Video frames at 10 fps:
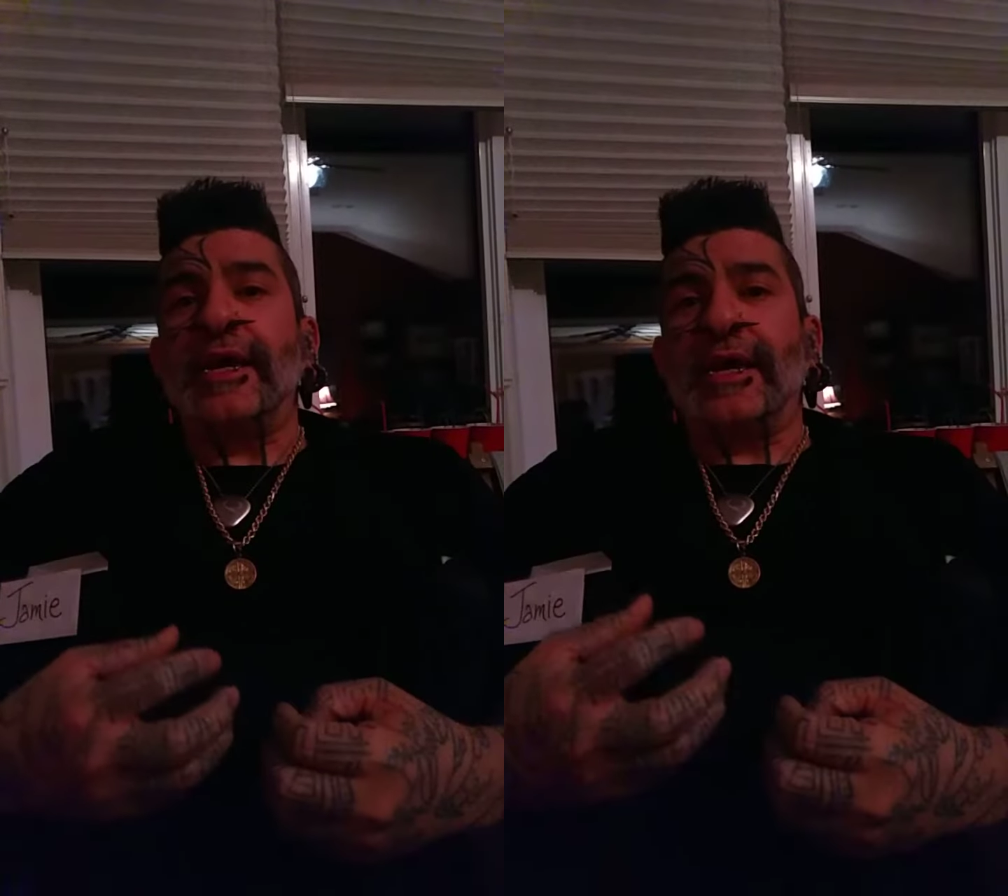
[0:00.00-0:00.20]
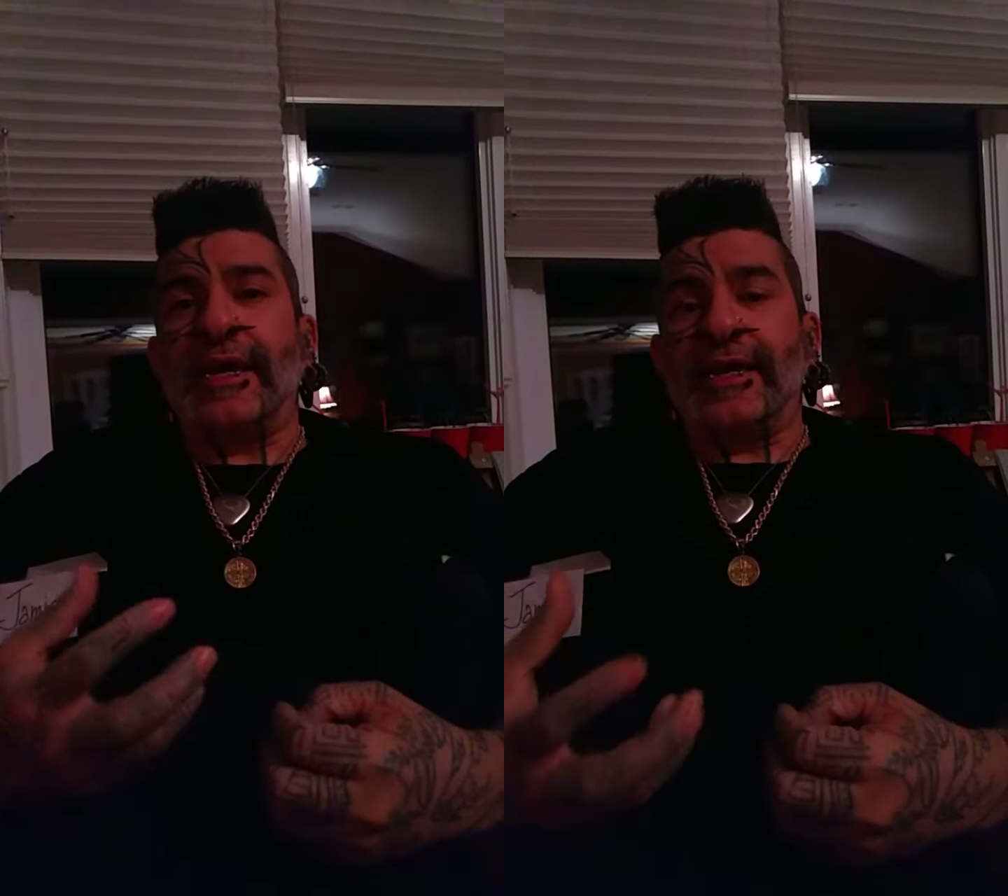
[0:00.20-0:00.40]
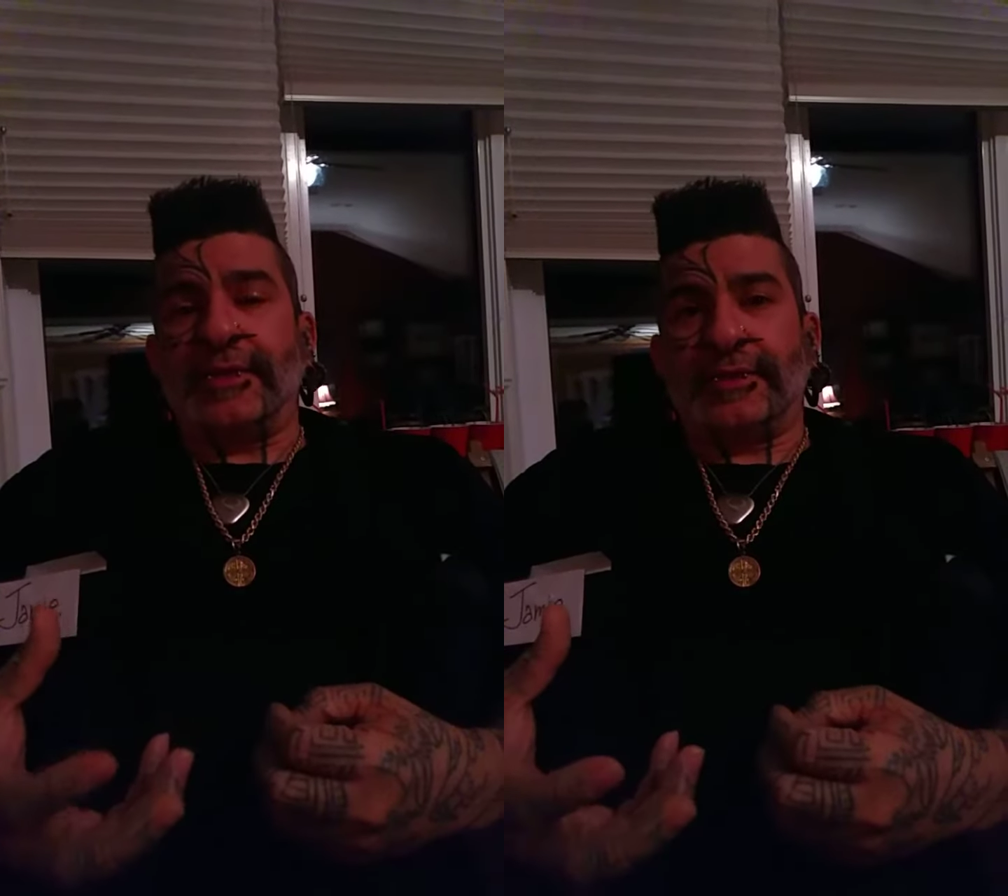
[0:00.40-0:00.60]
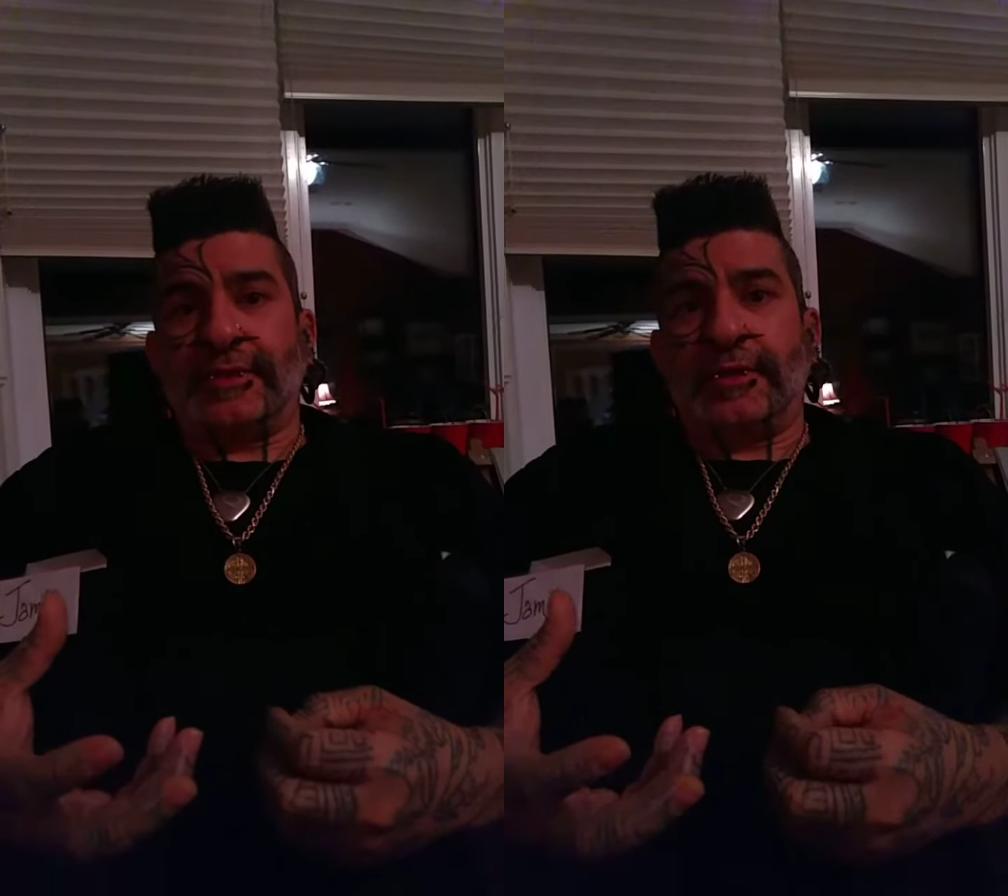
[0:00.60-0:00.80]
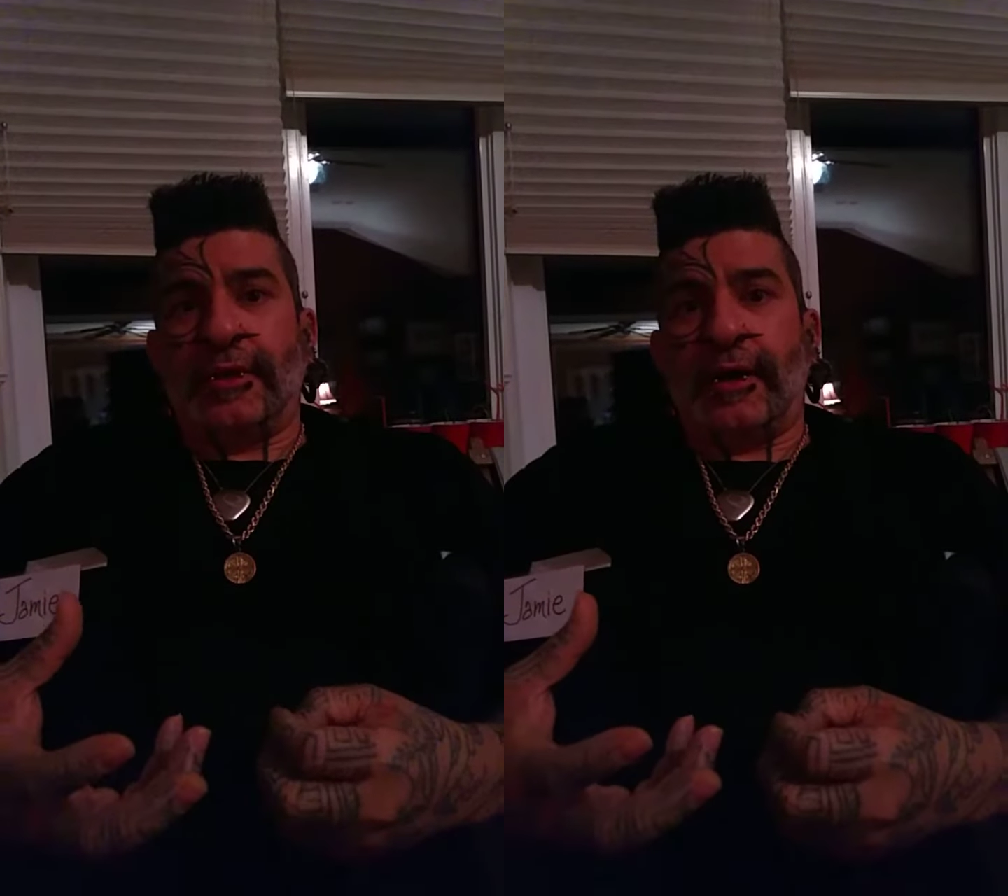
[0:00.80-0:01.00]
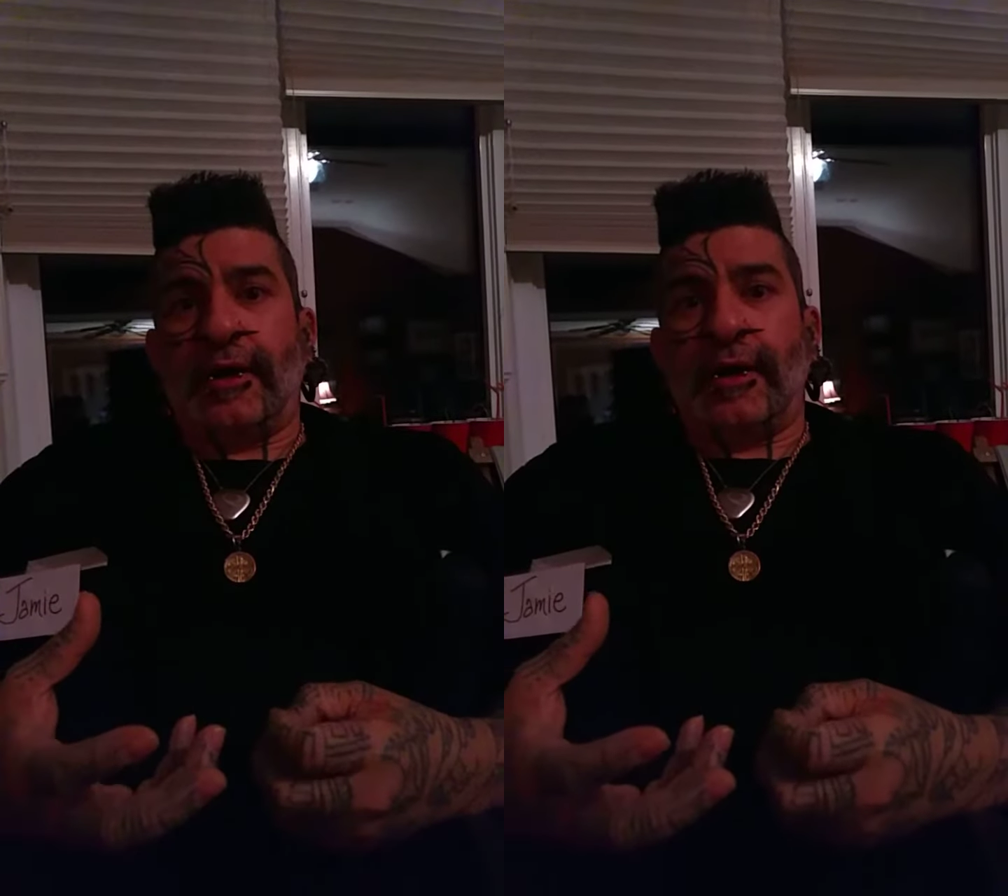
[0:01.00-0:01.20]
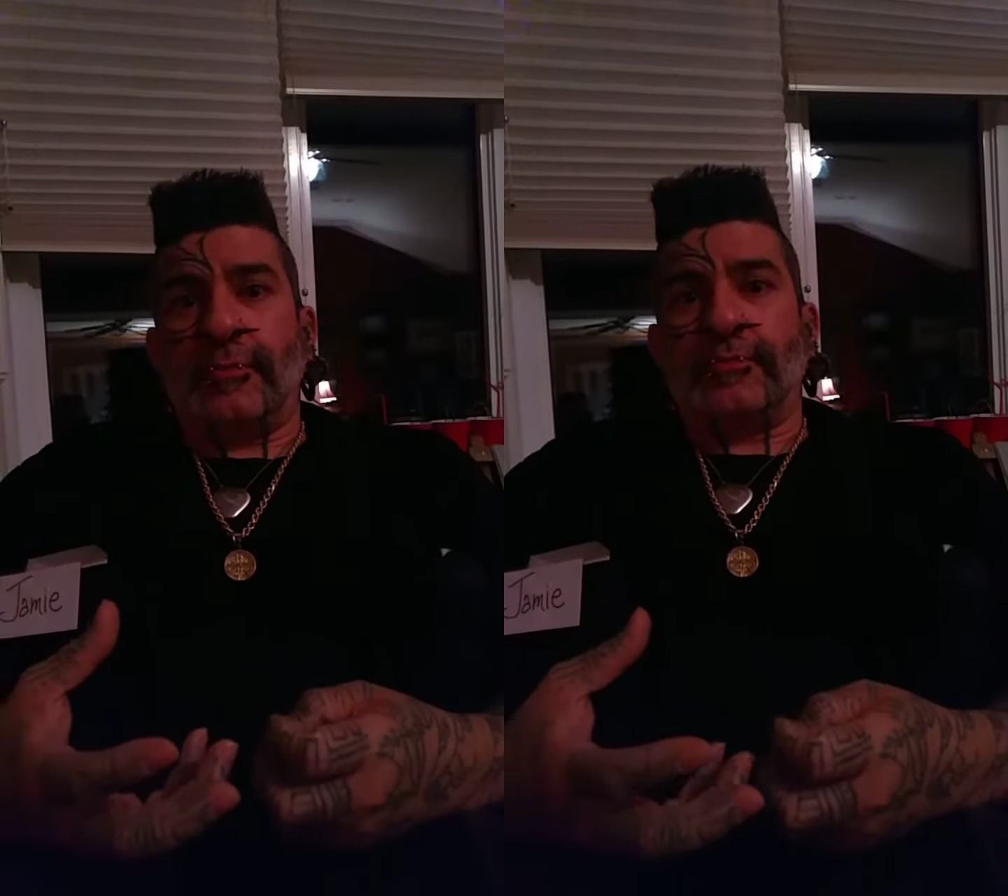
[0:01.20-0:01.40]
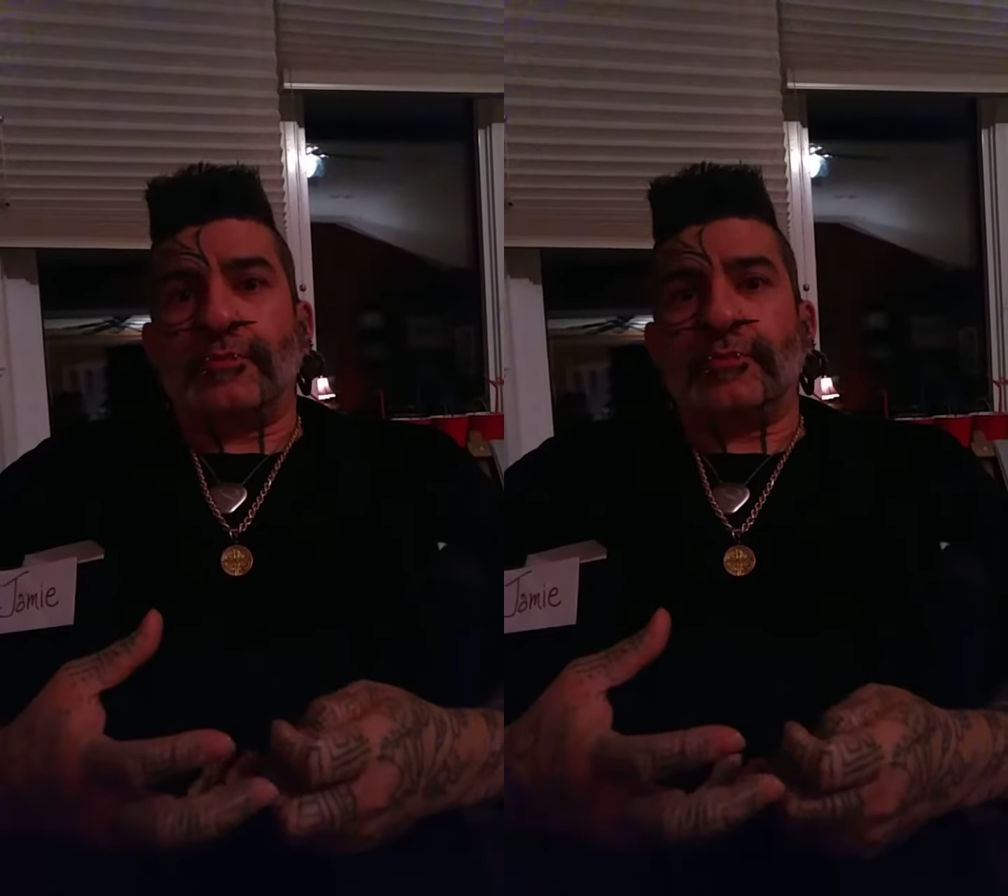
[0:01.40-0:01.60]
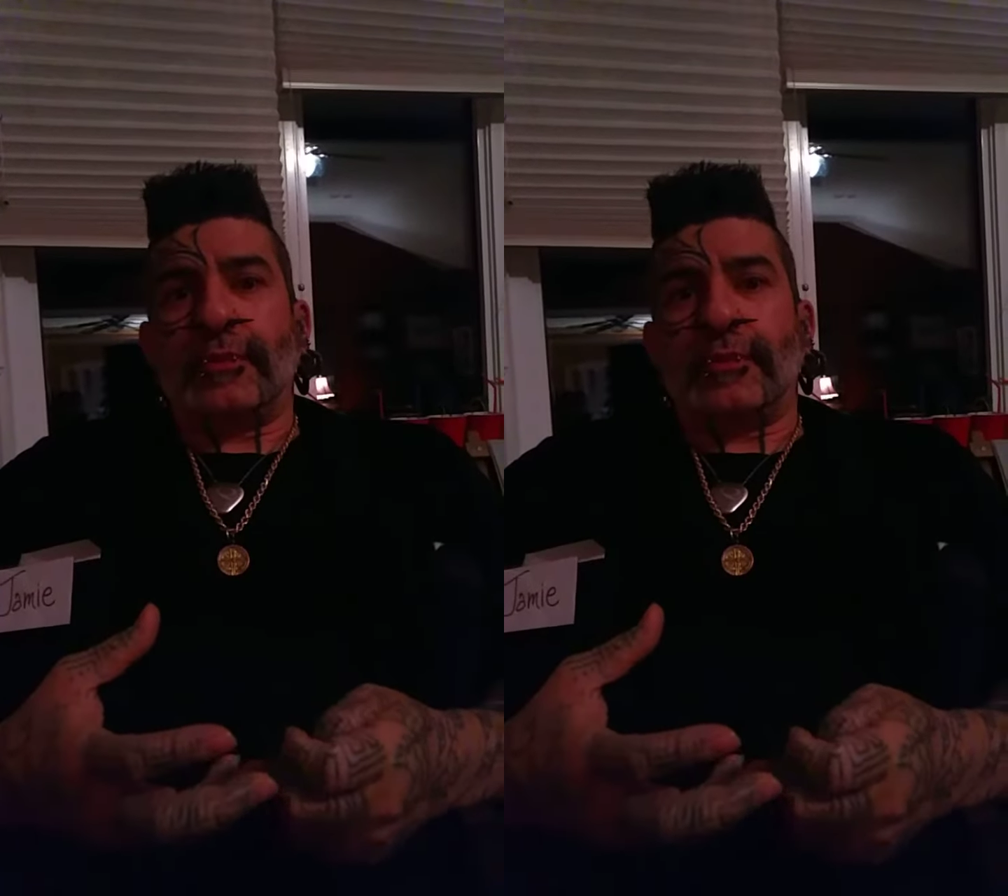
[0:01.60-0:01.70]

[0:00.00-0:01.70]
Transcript: is, um,